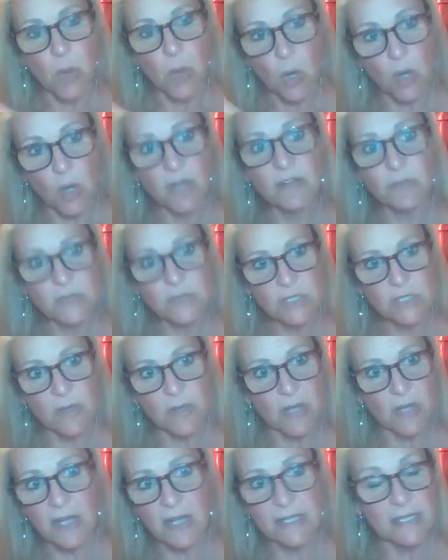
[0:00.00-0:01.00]
part of what's
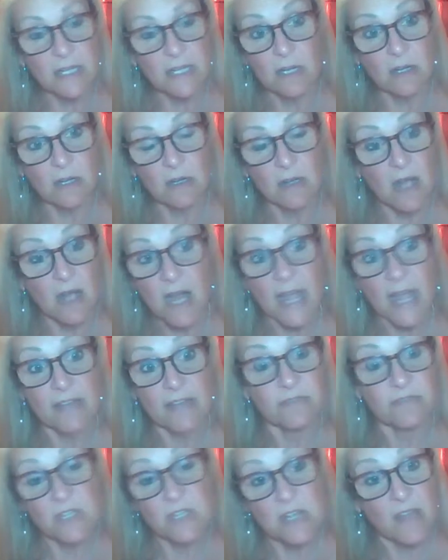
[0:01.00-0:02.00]
going on here, I
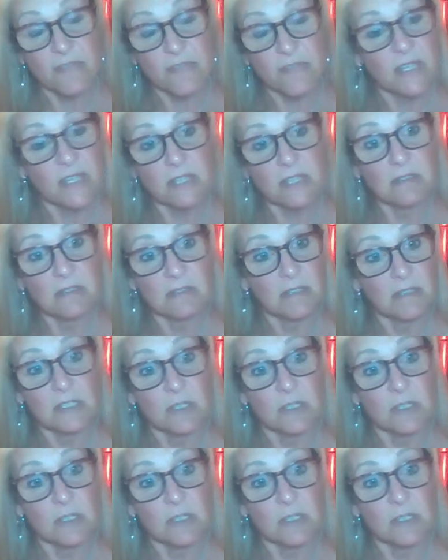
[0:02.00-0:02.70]
have nothing,